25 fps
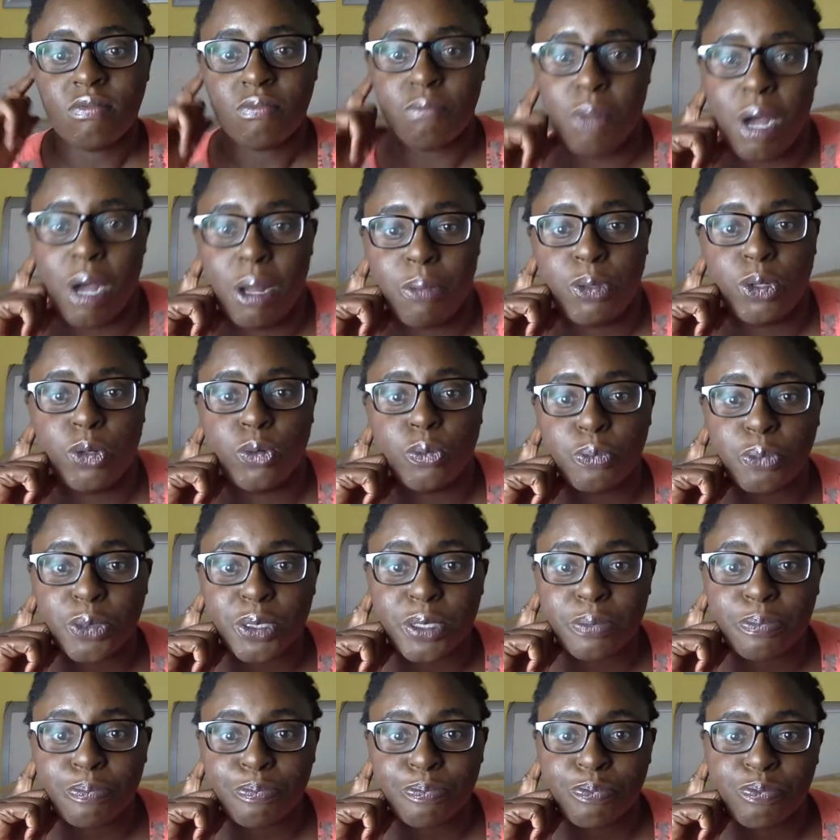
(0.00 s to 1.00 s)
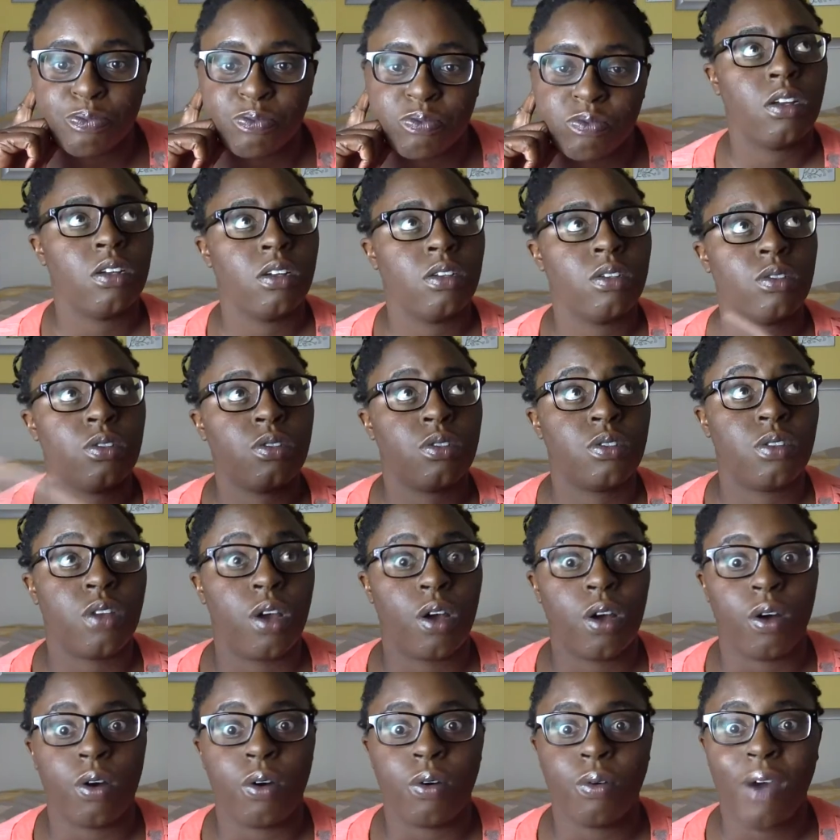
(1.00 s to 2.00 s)
my boobs.
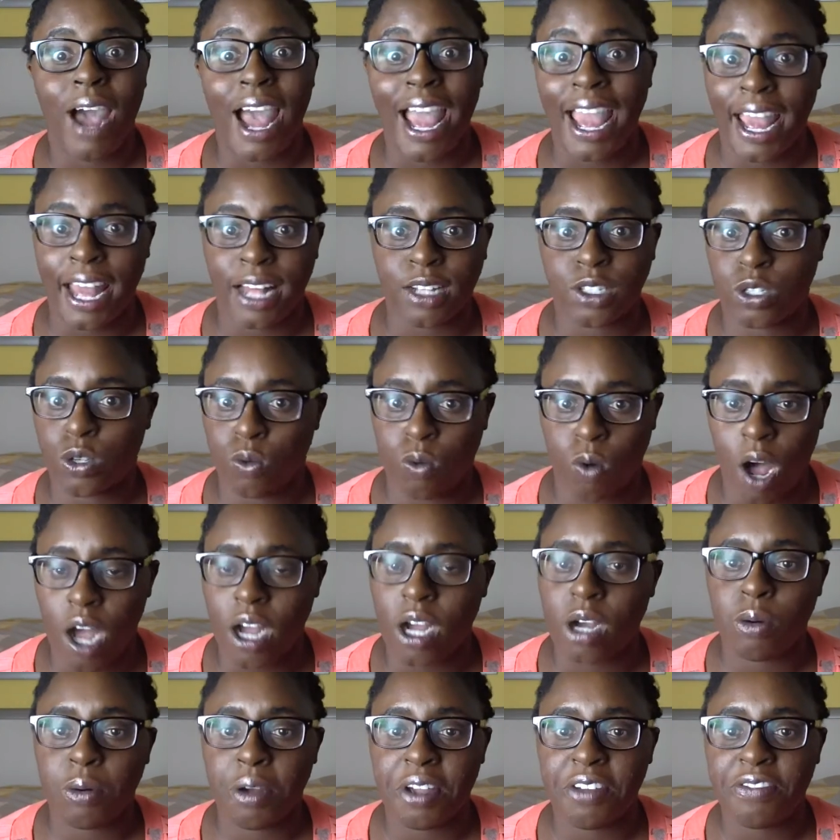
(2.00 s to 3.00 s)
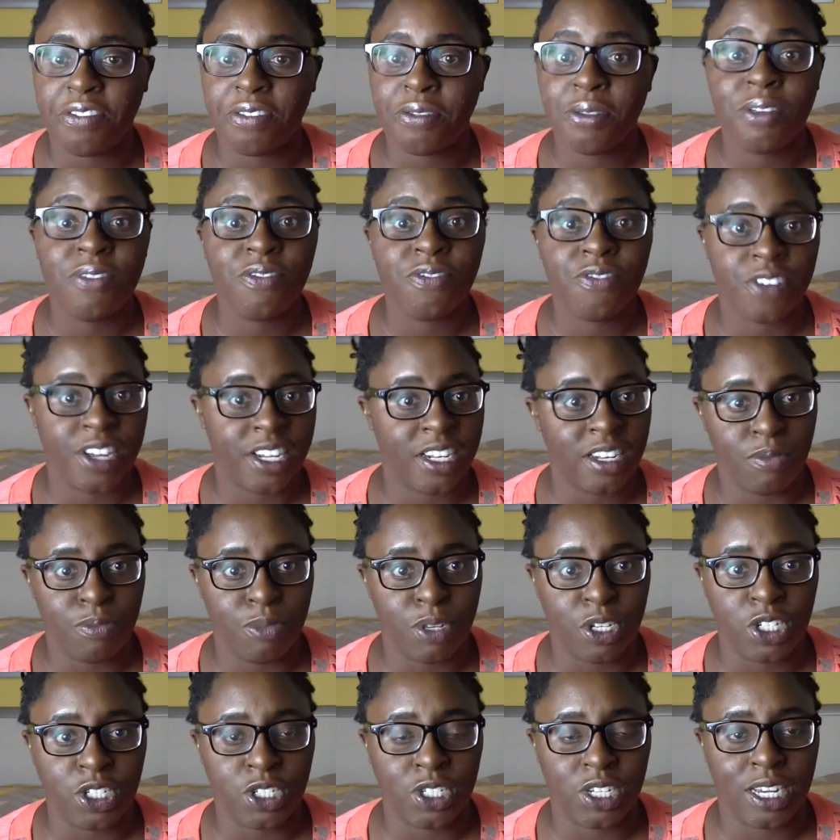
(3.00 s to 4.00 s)
So I had to walk away from the vending
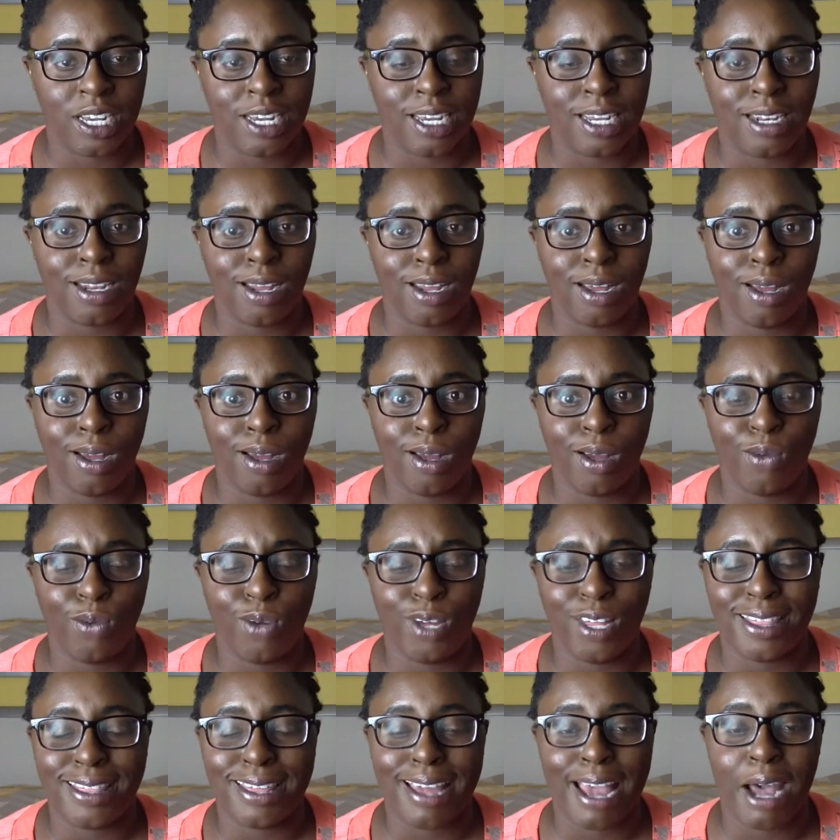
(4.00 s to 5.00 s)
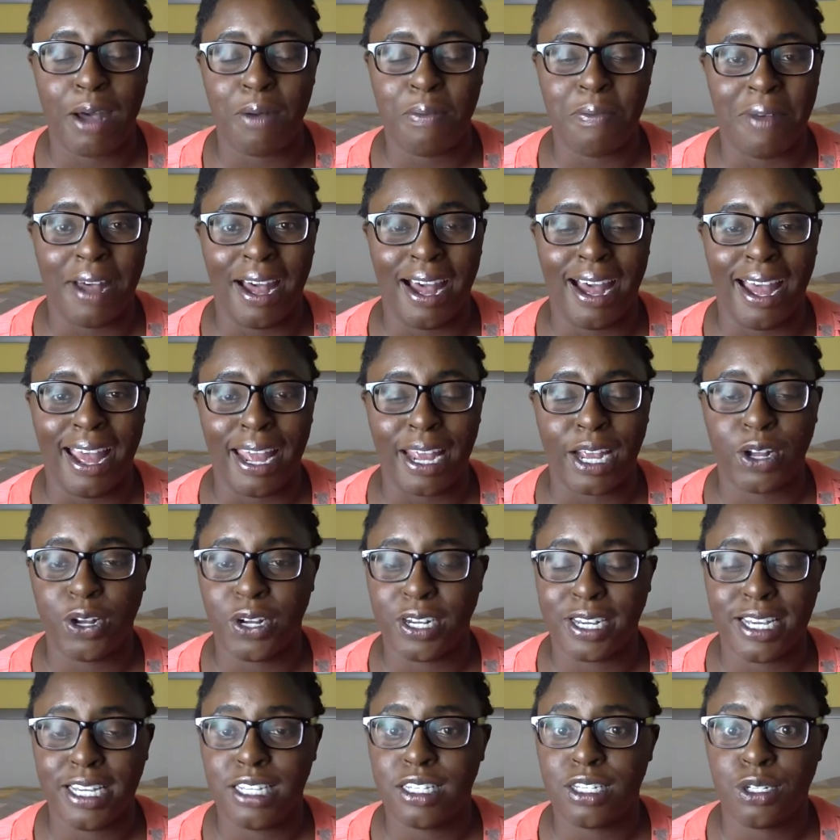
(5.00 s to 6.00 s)
machine without my
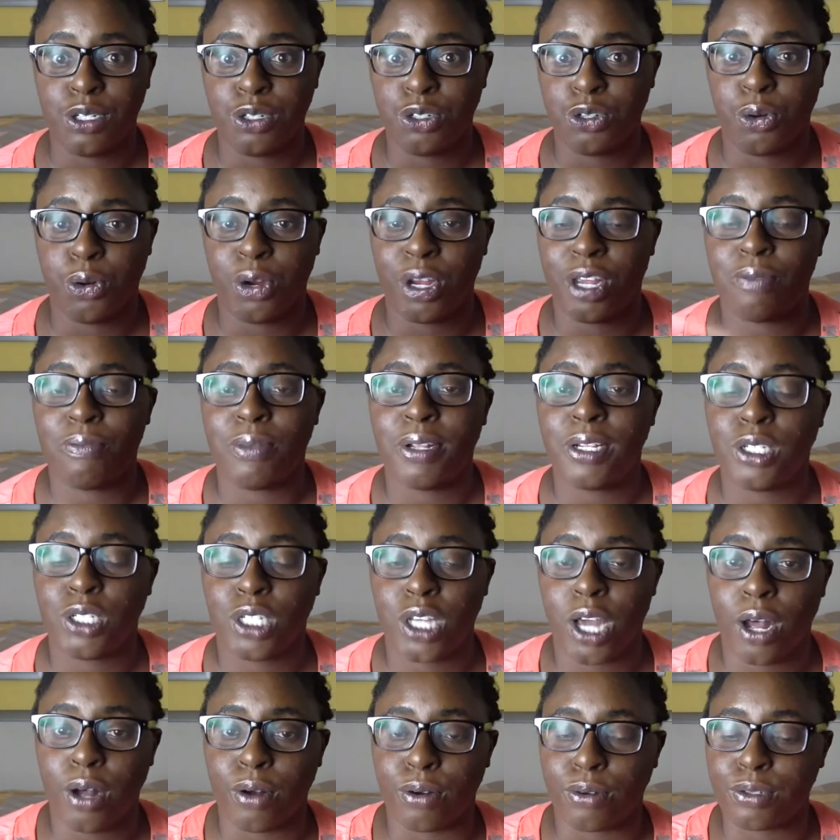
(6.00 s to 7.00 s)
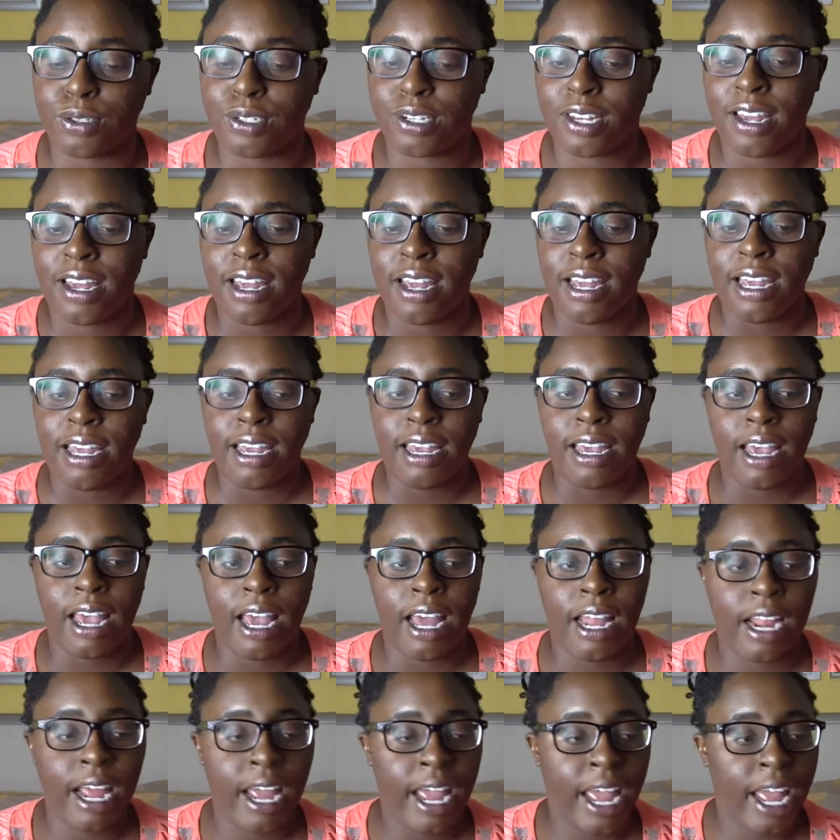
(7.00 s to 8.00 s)
cookies and cream and tote,
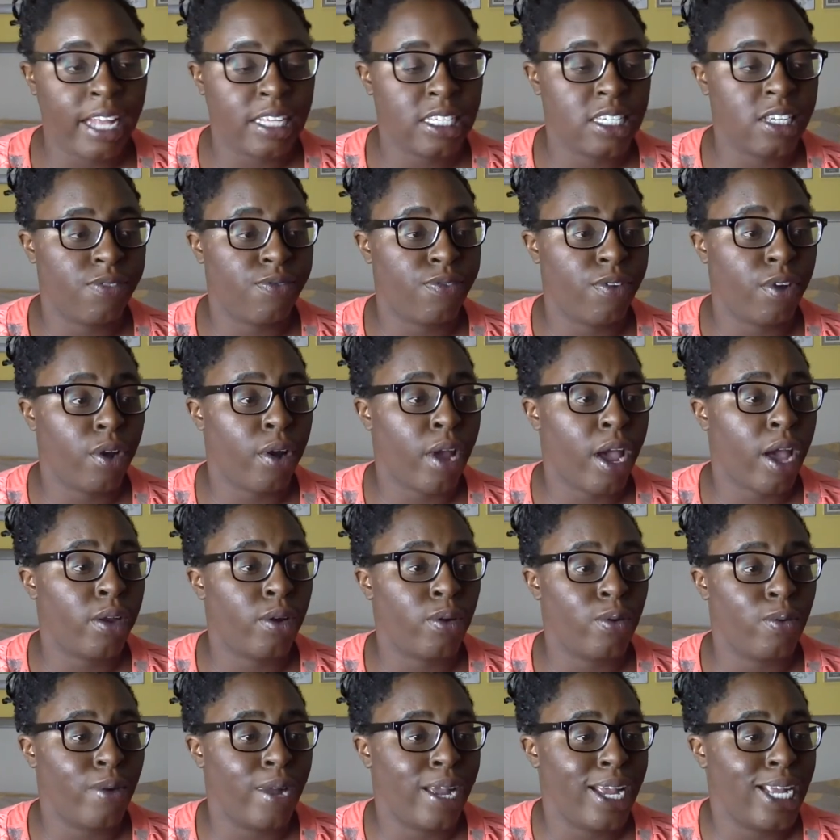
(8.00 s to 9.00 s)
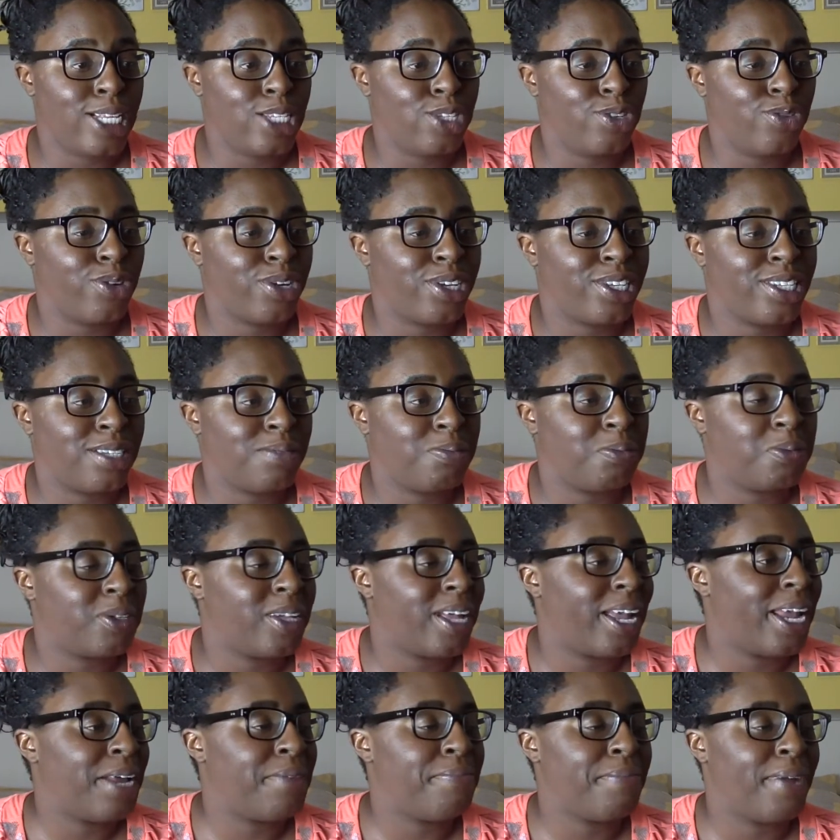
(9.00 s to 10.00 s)
and I had to figure out a way to
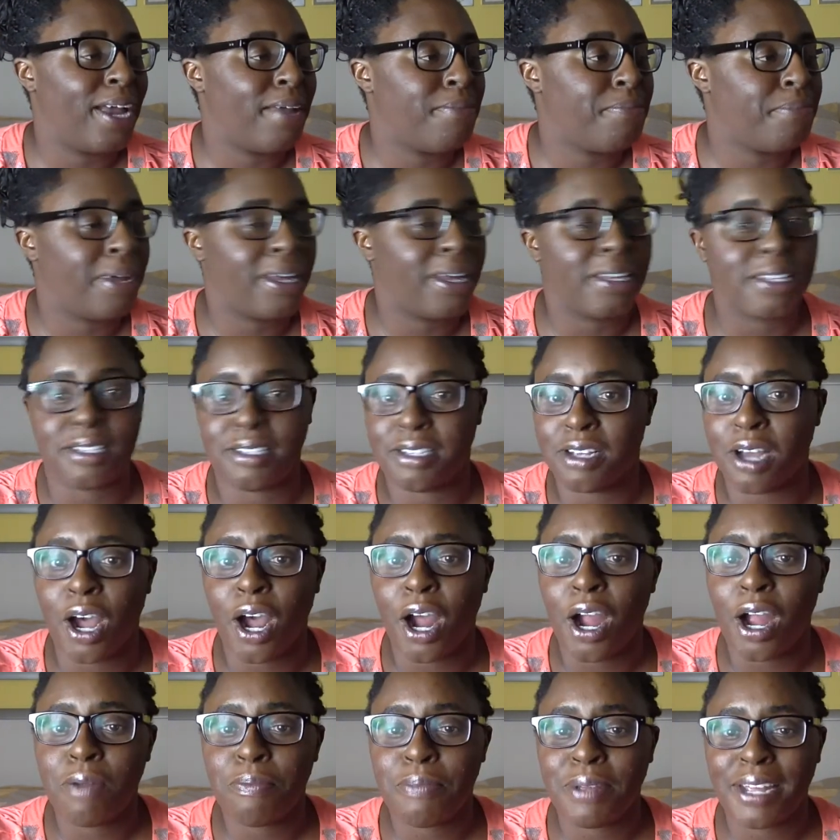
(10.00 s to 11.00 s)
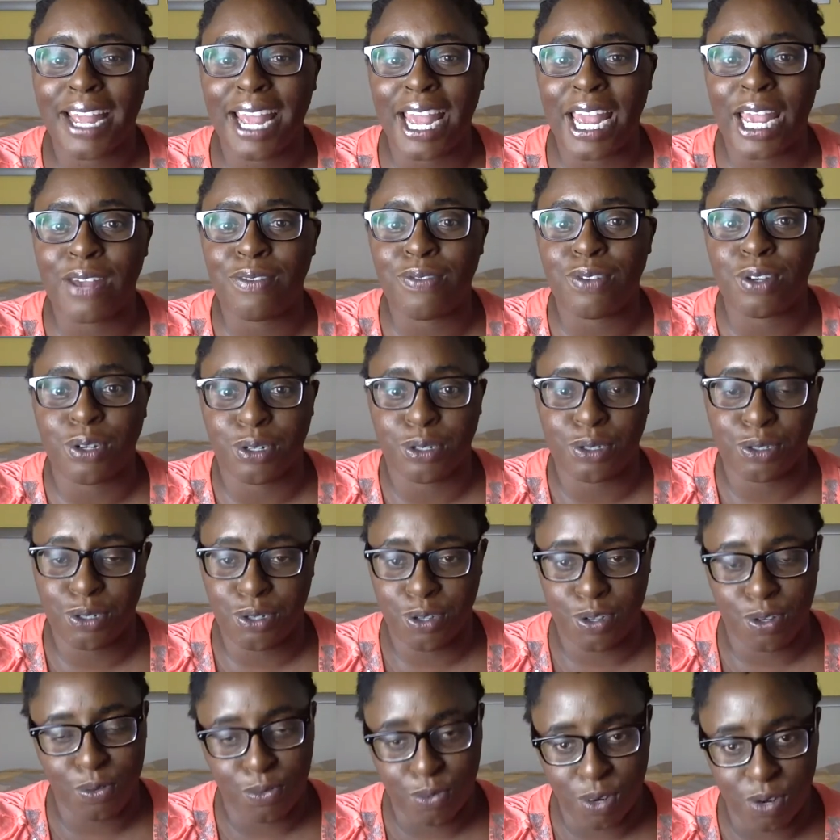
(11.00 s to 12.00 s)
explain my bizarre behavior
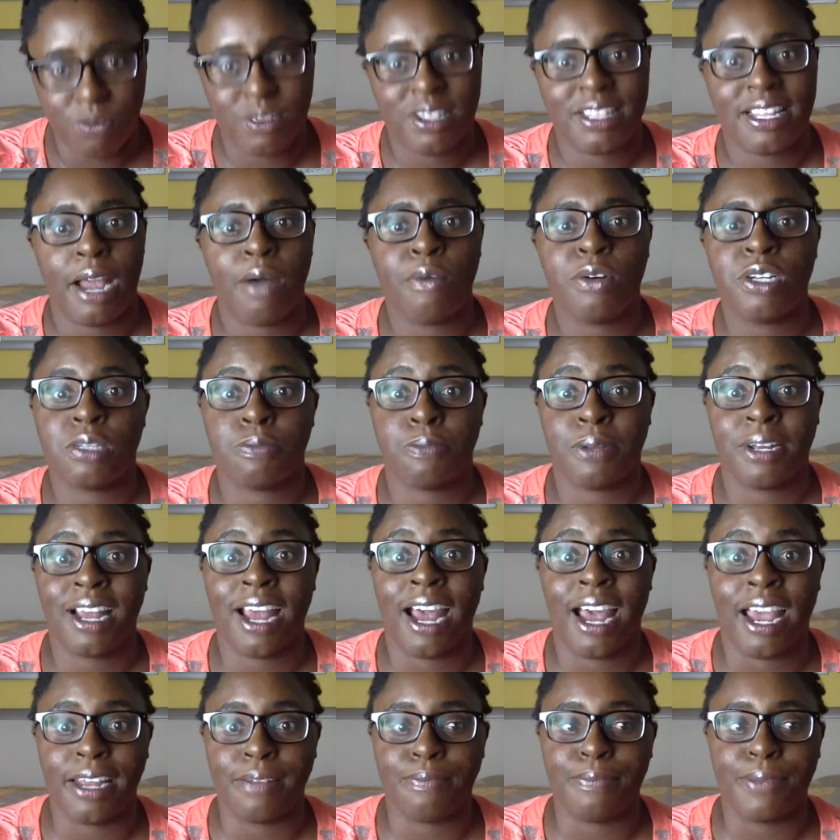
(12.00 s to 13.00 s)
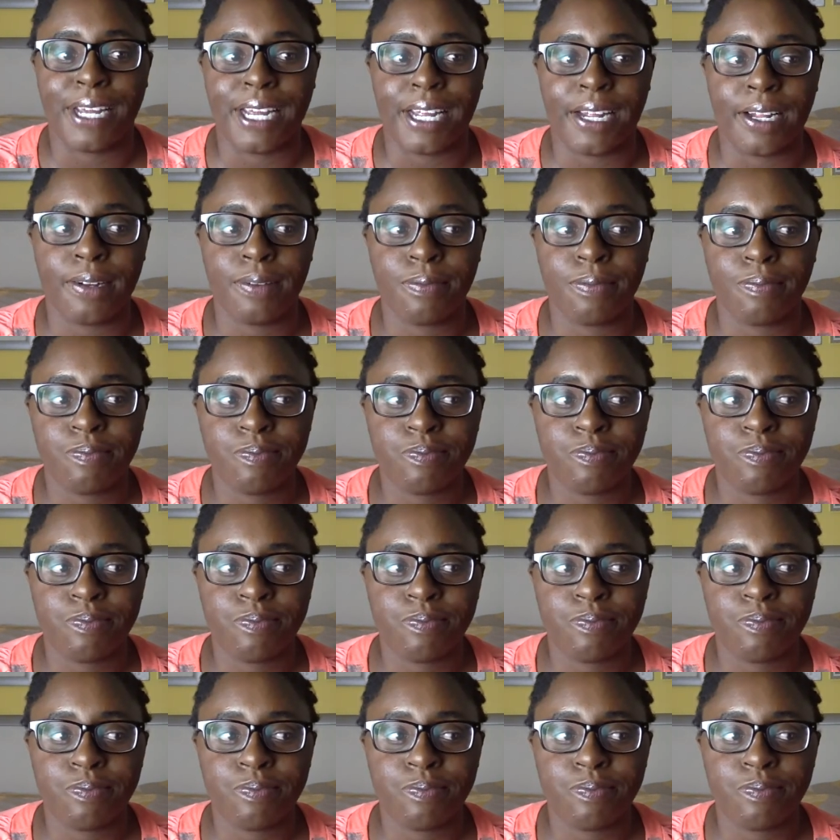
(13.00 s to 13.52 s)
to the woman that was behind me.